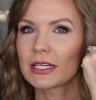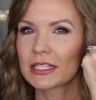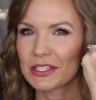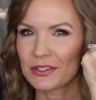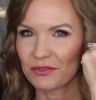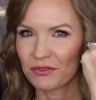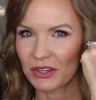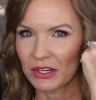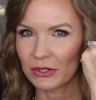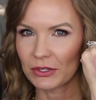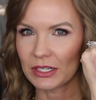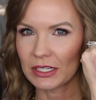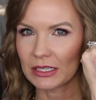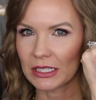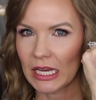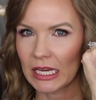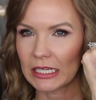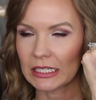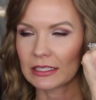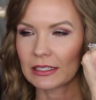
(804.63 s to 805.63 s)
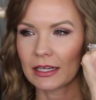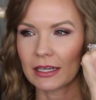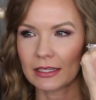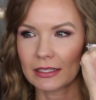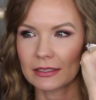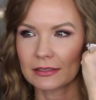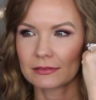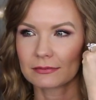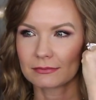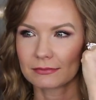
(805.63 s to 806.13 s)
It's very light.
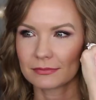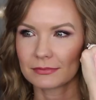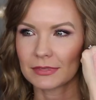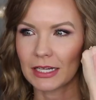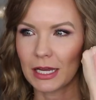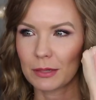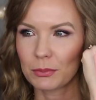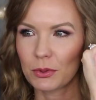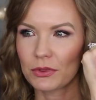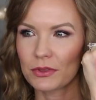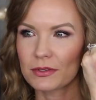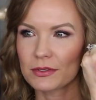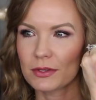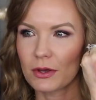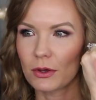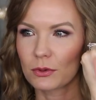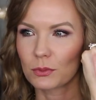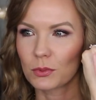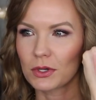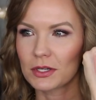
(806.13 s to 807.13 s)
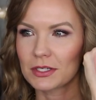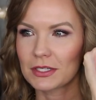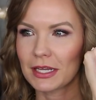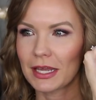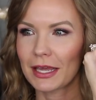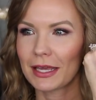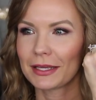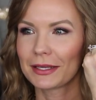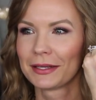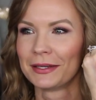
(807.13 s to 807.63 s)
Like I put this on one
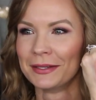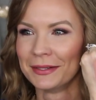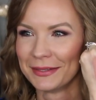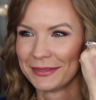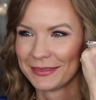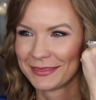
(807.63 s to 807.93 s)
day and